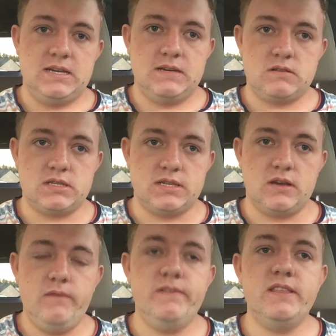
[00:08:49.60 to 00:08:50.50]
We'll see.
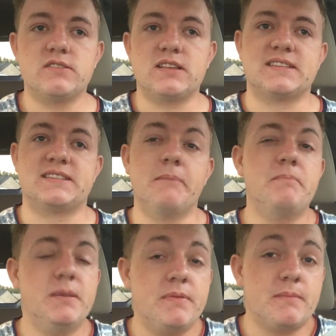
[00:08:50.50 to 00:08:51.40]
Hopefully there's like some
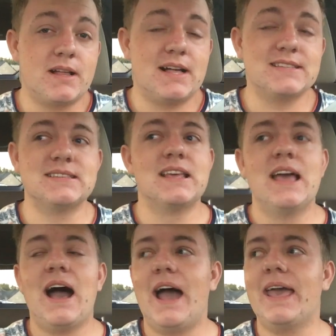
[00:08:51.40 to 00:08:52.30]
people in my classes.
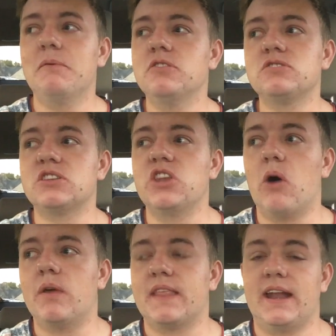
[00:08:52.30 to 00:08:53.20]
I hate when there's like
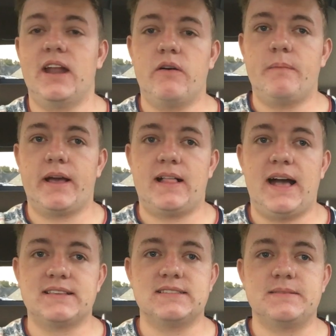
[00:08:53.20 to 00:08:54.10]
no one that I know in my
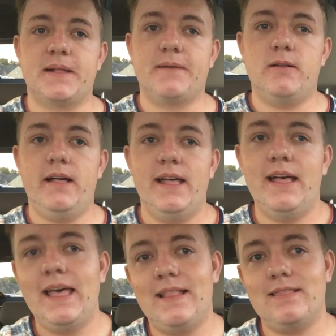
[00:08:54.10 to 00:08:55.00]
classes and I'm like, oh,
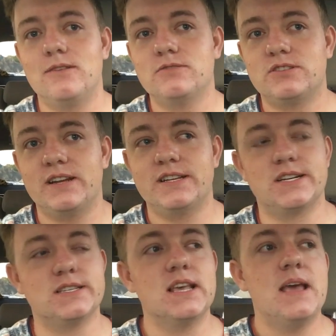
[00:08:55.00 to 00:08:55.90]
hello
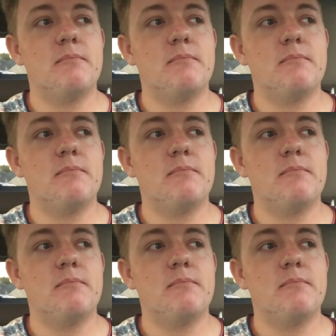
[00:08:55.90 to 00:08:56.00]
strangers.